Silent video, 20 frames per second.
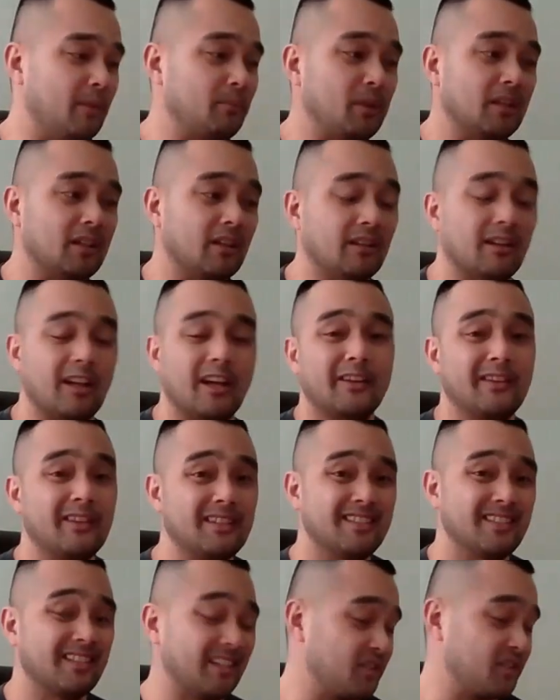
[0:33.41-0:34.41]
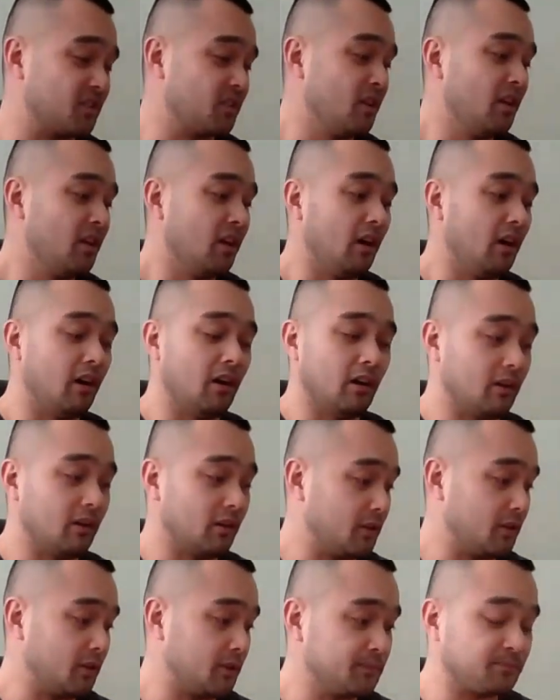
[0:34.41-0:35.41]
I mean, a lot of these things
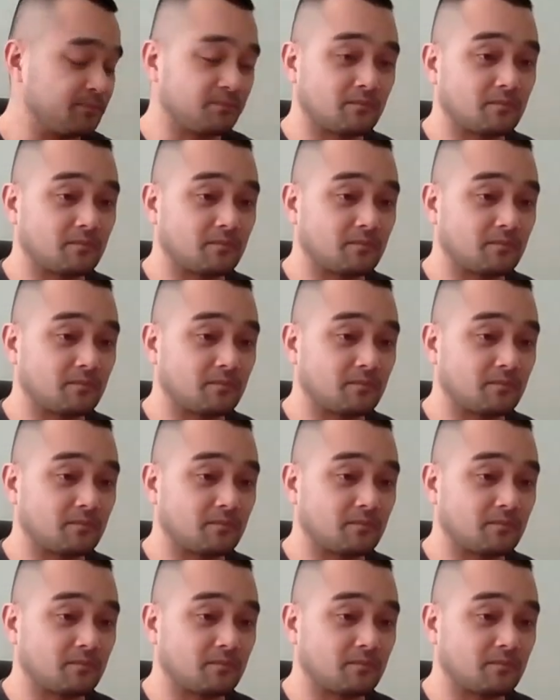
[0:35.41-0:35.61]
are,